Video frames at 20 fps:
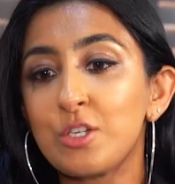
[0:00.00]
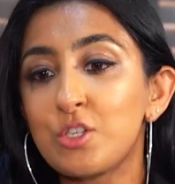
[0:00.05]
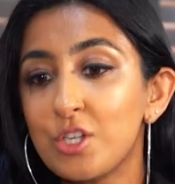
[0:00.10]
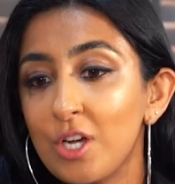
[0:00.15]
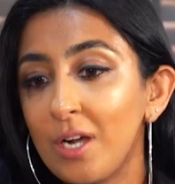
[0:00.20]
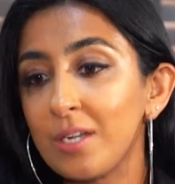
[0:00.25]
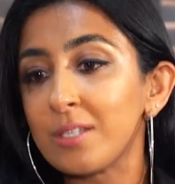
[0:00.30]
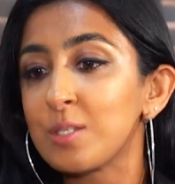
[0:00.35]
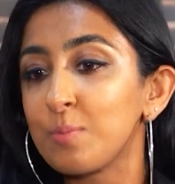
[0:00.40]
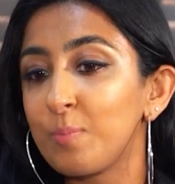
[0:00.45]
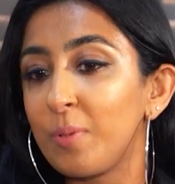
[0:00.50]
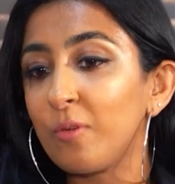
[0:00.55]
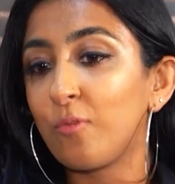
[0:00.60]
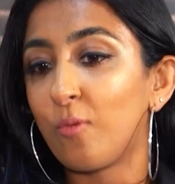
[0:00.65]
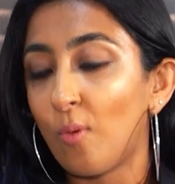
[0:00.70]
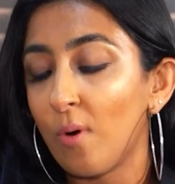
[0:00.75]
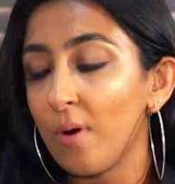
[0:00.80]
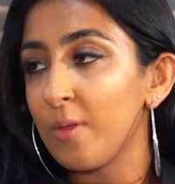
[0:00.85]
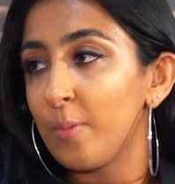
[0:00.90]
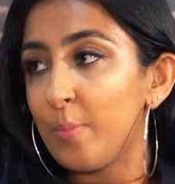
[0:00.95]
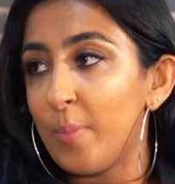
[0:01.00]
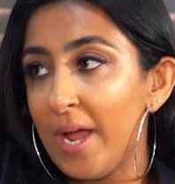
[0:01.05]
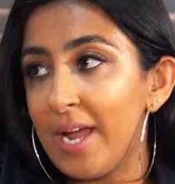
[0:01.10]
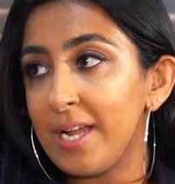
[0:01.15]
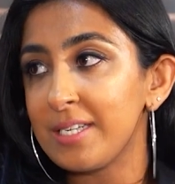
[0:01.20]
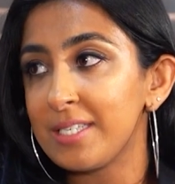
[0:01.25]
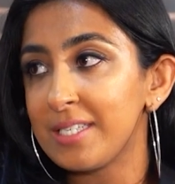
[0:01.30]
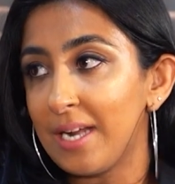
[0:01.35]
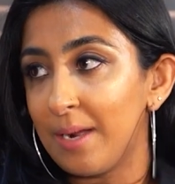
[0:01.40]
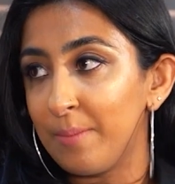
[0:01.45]
just before the
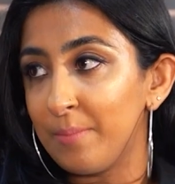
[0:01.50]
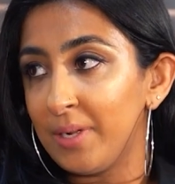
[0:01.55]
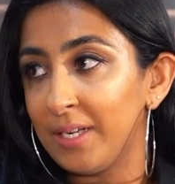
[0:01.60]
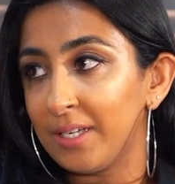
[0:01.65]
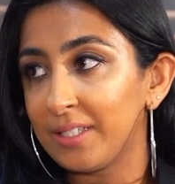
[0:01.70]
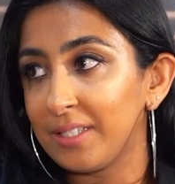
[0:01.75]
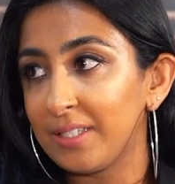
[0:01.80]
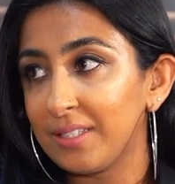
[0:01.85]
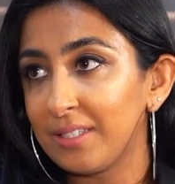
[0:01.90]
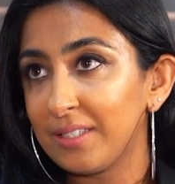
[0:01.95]
pandemic,